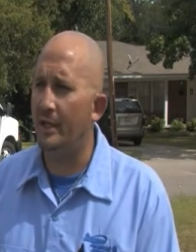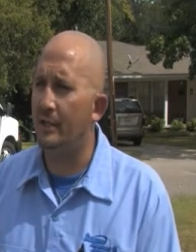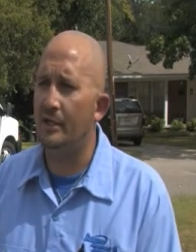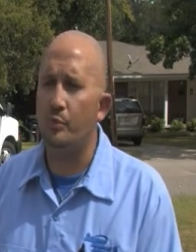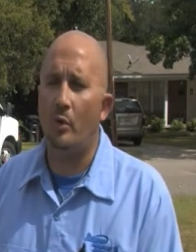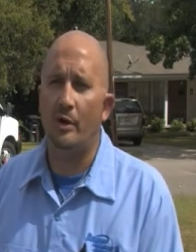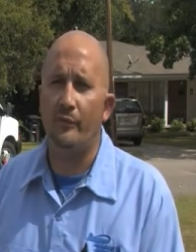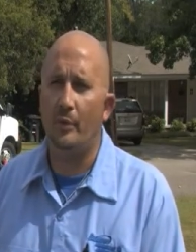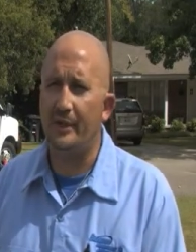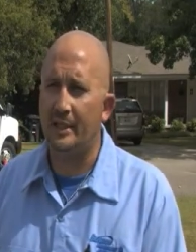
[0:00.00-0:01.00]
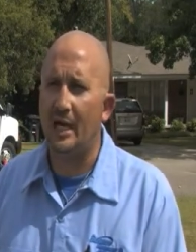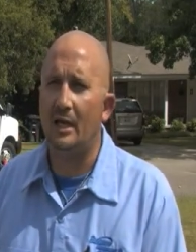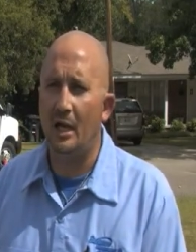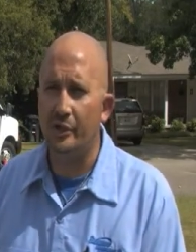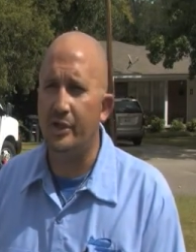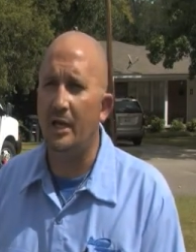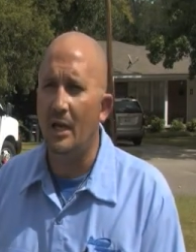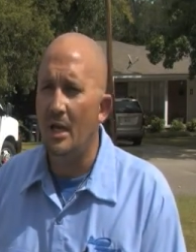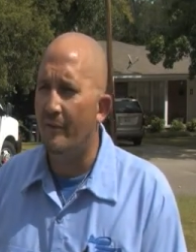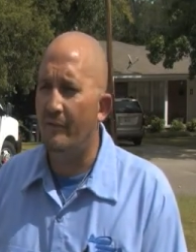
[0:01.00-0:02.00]
He does wonderful with the technology,
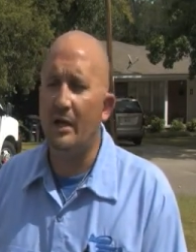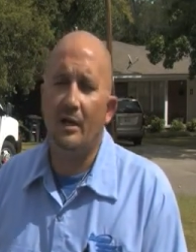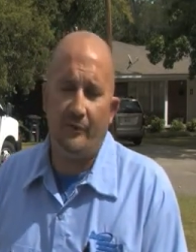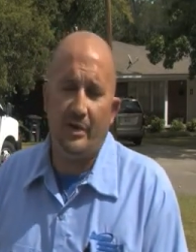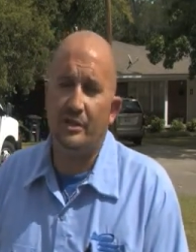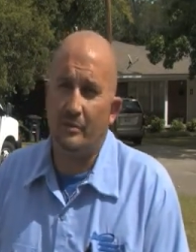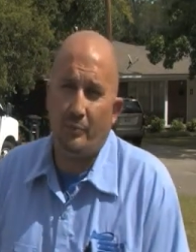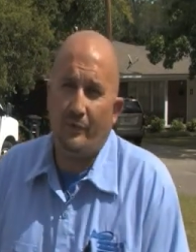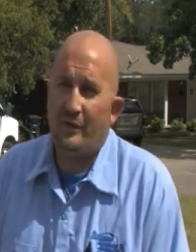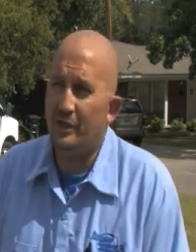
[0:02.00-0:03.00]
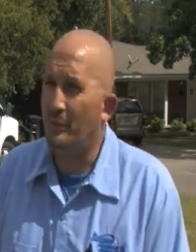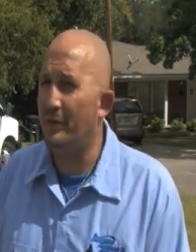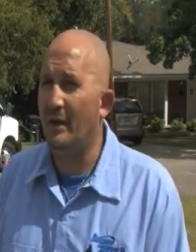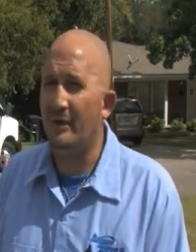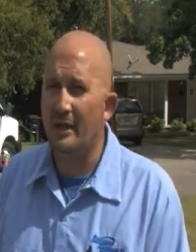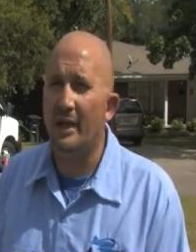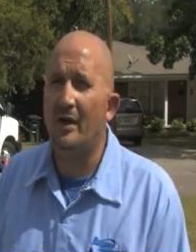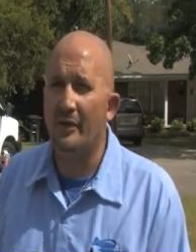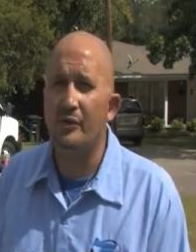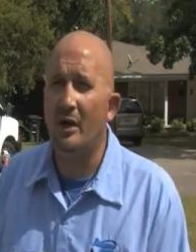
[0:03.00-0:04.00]
very efficient and proficient with everything
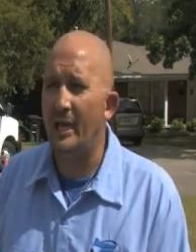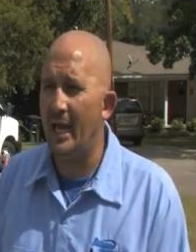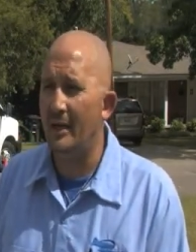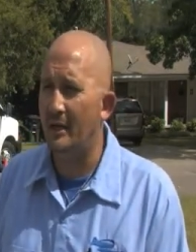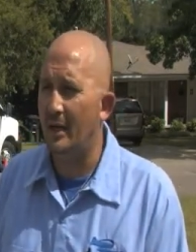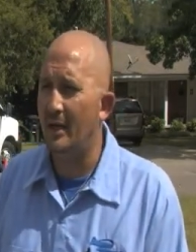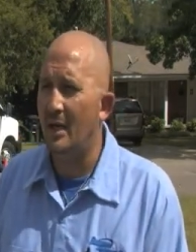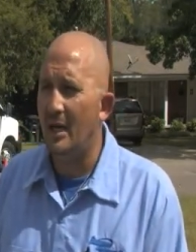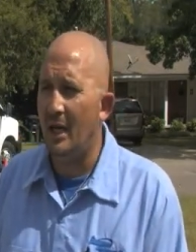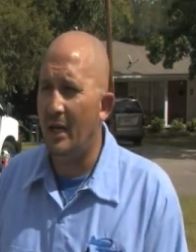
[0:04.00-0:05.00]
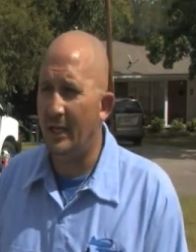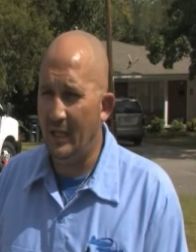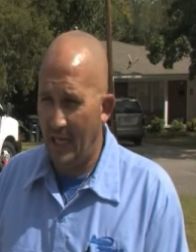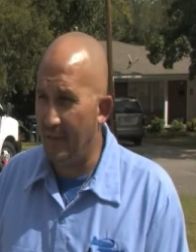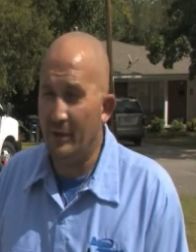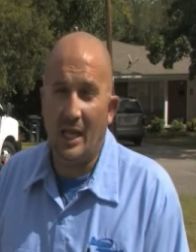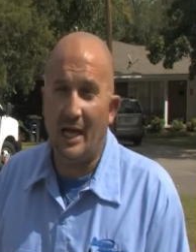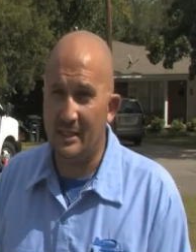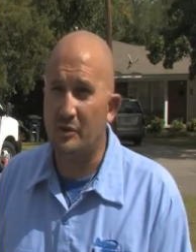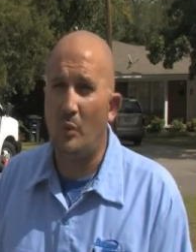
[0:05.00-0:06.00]
on the truck and the
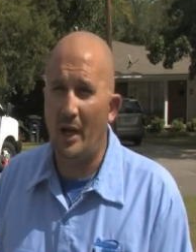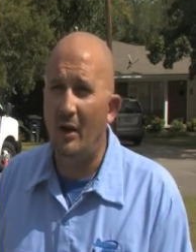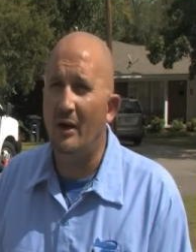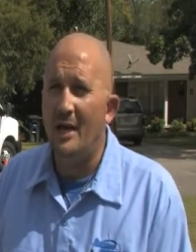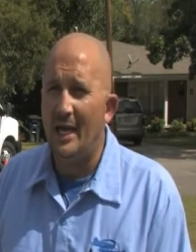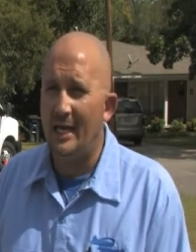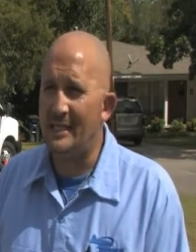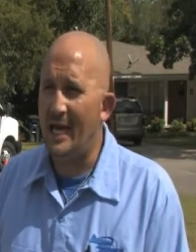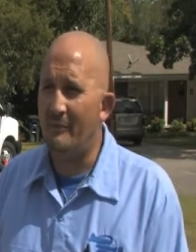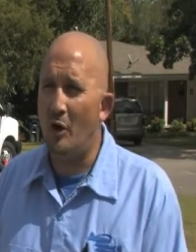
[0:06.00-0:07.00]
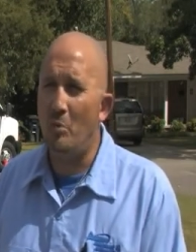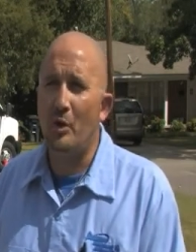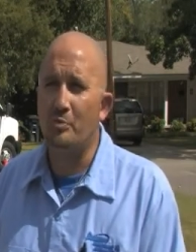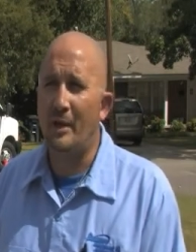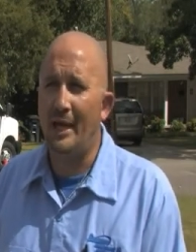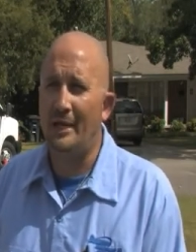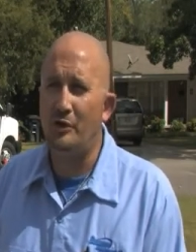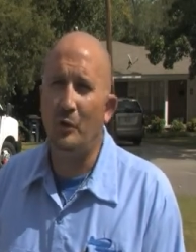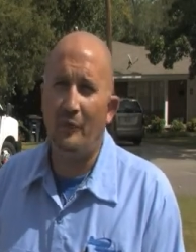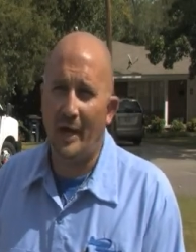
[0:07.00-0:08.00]
lines as well. It's having to almost play
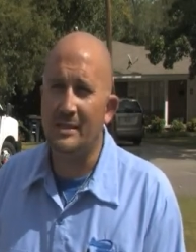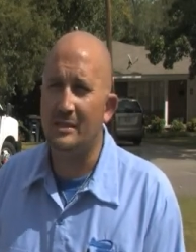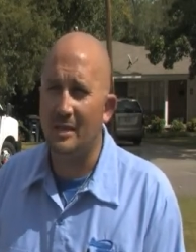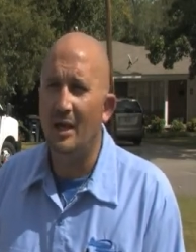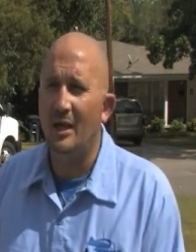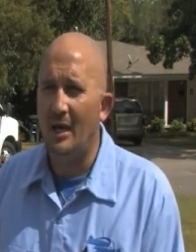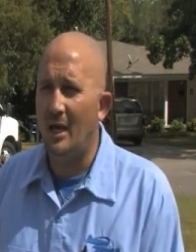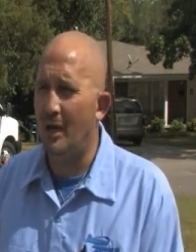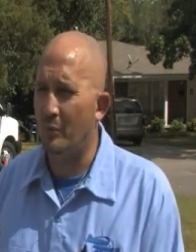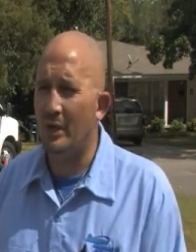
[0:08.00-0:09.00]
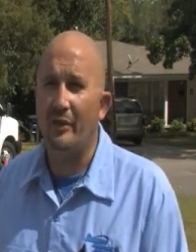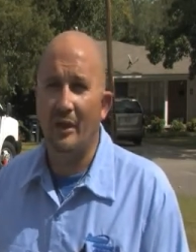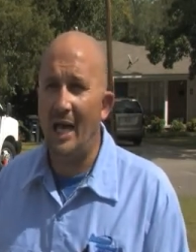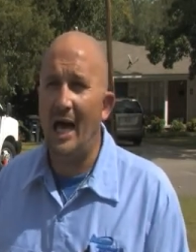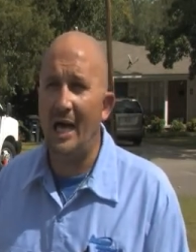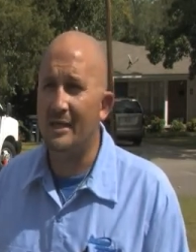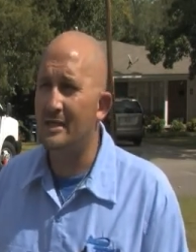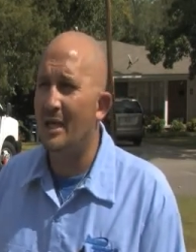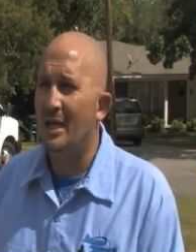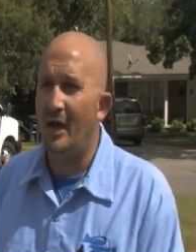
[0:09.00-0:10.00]
2 faces, running the
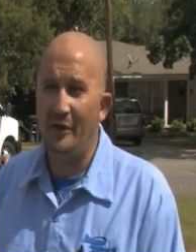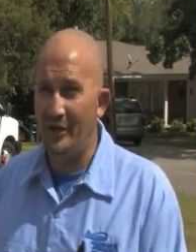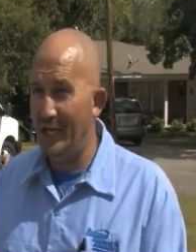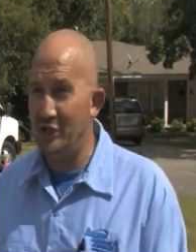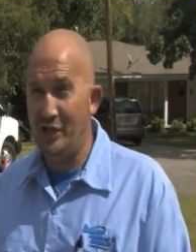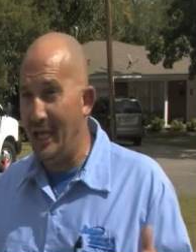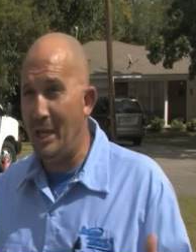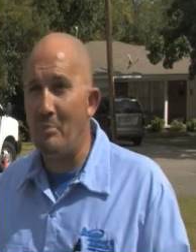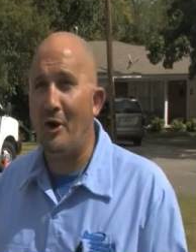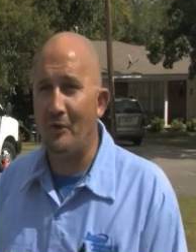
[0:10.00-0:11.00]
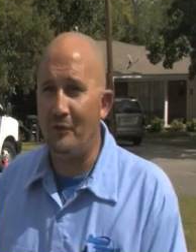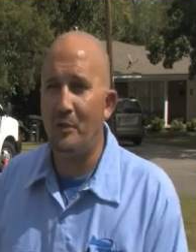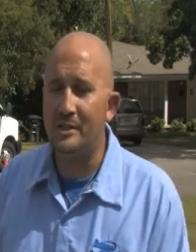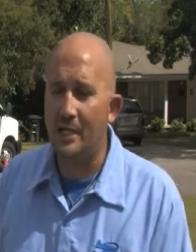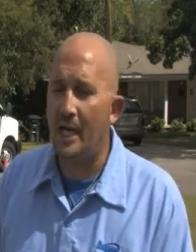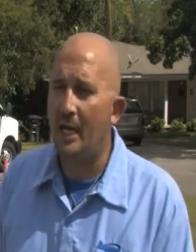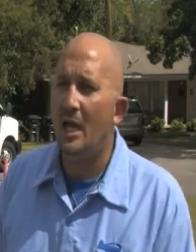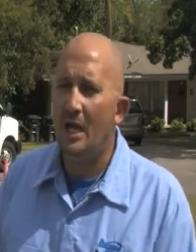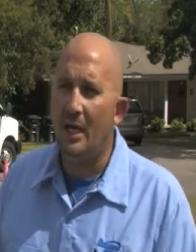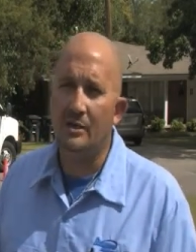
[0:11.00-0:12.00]
lines, the ditch digging part, if you would say,
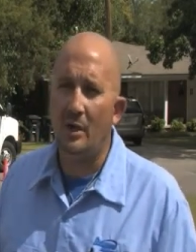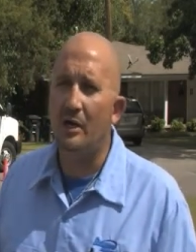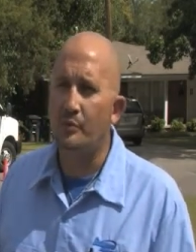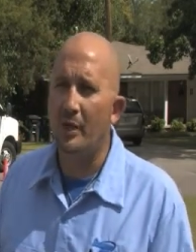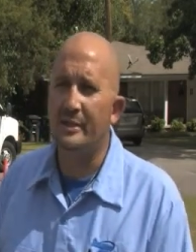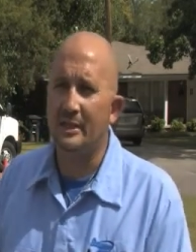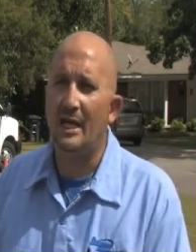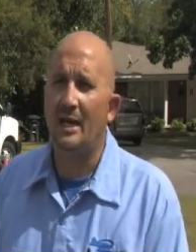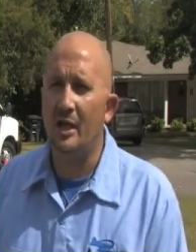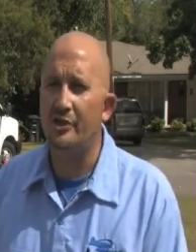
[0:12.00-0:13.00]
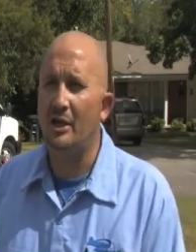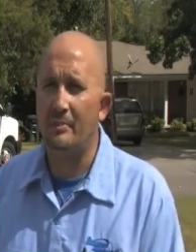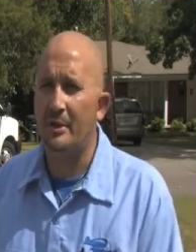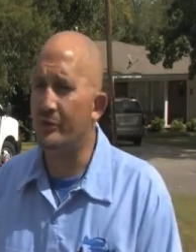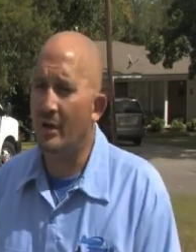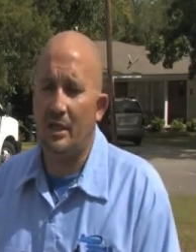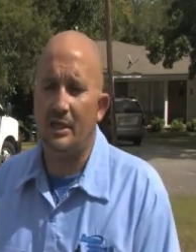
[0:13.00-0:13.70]
as well as the technology up in the truck.